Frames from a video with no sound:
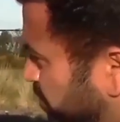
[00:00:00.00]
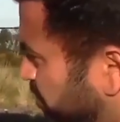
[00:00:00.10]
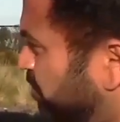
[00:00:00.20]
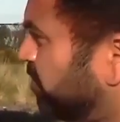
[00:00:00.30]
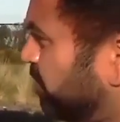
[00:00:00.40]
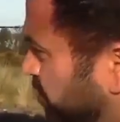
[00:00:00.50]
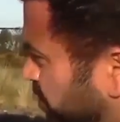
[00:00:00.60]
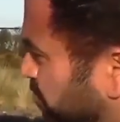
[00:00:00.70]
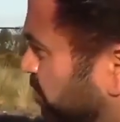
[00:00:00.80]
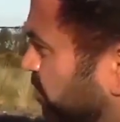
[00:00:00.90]

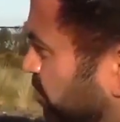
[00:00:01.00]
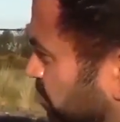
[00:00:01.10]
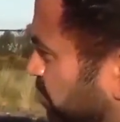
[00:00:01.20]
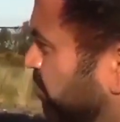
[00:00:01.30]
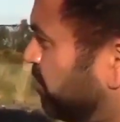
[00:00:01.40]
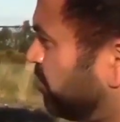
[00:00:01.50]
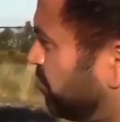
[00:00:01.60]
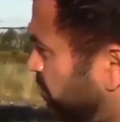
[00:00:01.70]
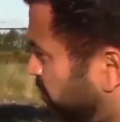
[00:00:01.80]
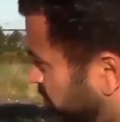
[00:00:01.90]

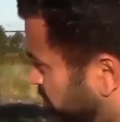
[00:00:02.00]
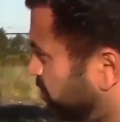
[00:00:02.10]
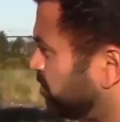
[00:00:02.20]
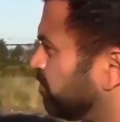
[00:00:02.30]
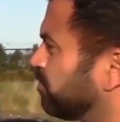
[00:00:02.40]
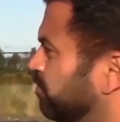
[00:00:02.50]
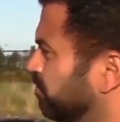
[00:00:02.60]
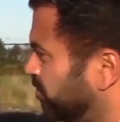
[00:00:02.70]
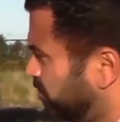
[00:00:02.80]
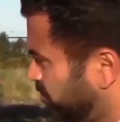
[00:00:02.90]

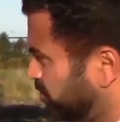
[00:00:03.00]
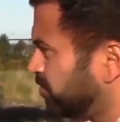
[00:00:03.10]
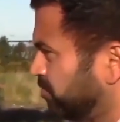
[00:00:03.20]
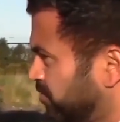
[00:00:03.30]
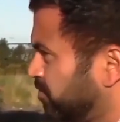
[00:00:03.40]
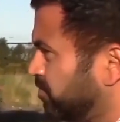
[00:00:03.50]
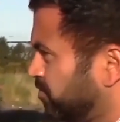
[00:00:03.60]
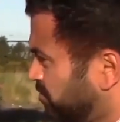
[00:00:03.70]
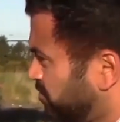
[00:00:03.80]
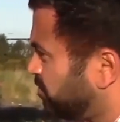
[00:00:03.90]

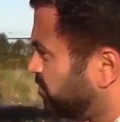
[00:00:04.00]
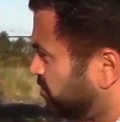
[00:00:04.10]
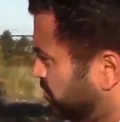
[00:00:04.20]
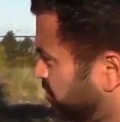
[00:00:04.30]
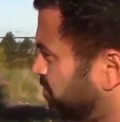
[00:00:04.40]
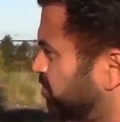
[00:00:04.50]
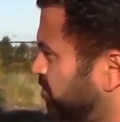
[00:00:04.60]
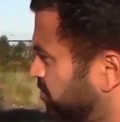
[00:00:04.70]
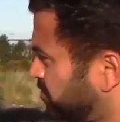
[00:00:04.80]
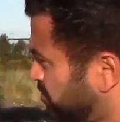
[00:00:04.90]

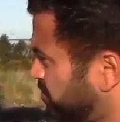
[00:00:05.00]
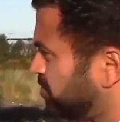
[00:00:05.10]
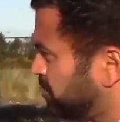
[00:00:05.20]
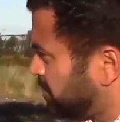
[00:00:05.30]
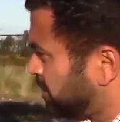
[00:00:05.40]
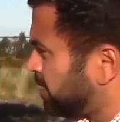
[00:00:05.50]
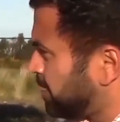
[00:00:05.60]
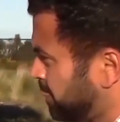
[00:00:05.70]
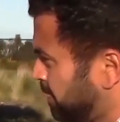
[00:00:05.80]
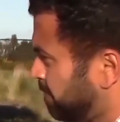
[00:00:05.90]

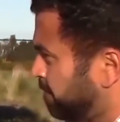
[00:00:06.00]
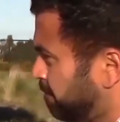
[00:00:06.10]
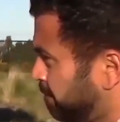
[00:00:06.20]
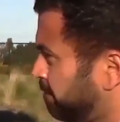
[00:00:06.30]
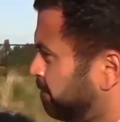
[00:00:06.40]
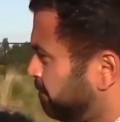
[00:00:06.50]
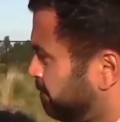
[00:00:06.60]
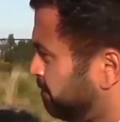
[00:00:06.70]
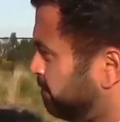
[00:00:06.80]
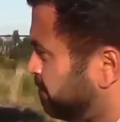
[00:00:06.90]

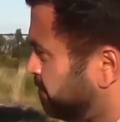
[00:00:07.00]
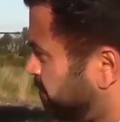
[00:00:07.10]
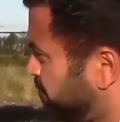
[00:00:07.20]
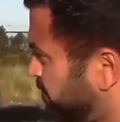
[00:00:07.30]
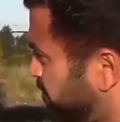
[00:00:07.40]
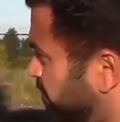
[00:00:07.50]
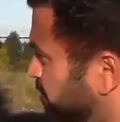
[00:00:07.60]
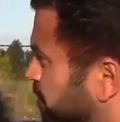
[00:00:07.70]
The person shown says nothing.